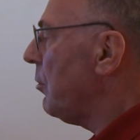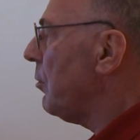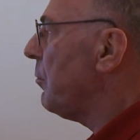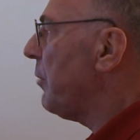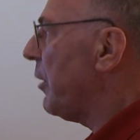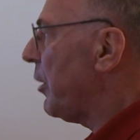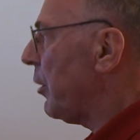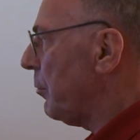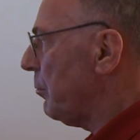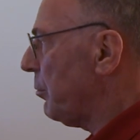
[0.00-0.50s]

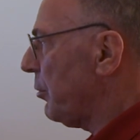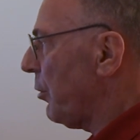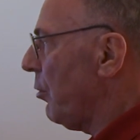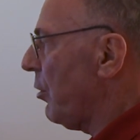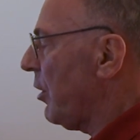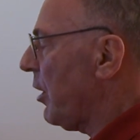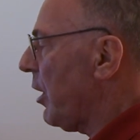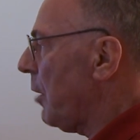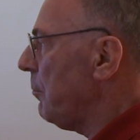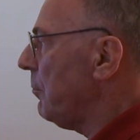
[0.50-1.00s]
we can
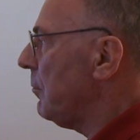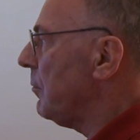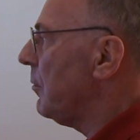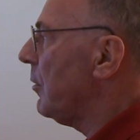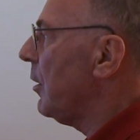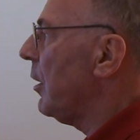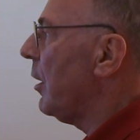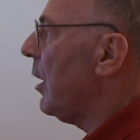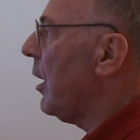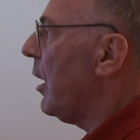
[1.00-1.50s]

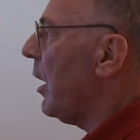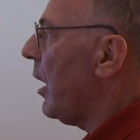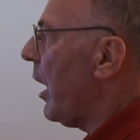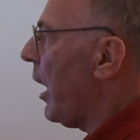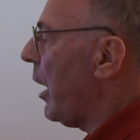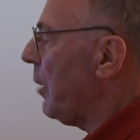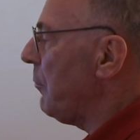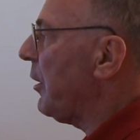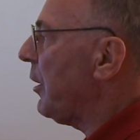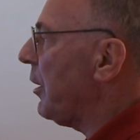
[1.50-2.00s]
program,
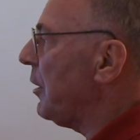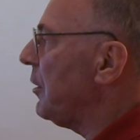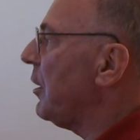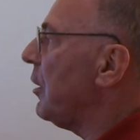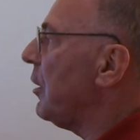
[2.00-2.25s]
and we can